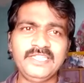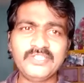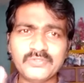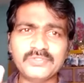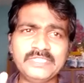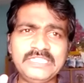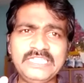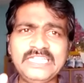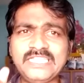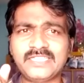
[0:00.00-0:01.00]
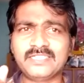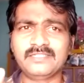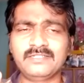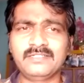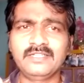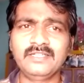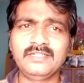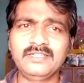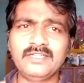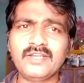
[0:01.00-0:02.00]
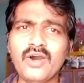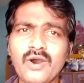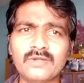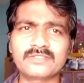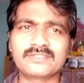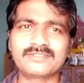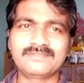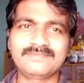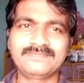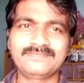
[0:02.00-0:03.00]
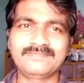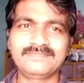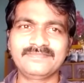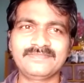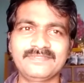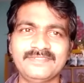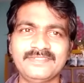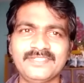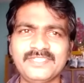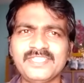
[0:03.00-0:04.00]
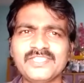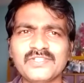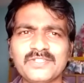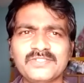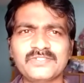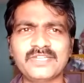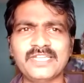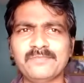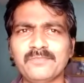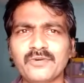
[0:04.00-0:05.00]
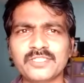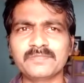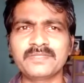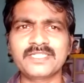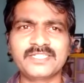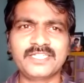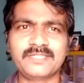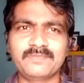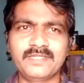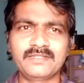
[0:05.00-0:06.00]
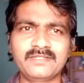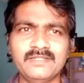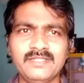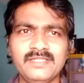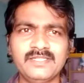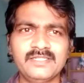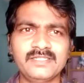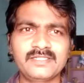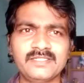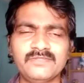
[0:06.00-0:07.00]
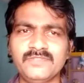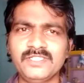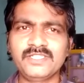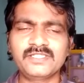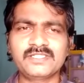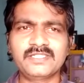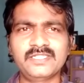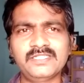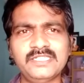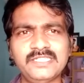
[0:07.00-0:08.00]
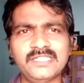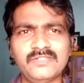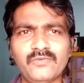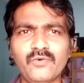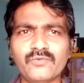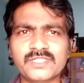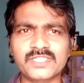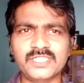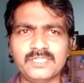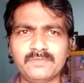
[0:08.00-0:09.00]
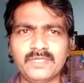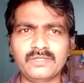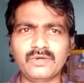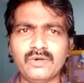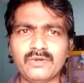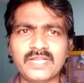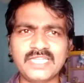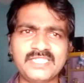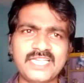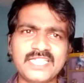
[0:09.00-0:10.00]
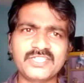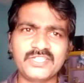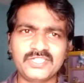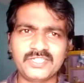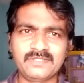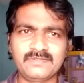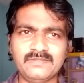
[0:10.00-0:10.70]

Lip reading: he could eat a horse. So this is also an impossible statement, so which is said in an overstatement or exaggeration.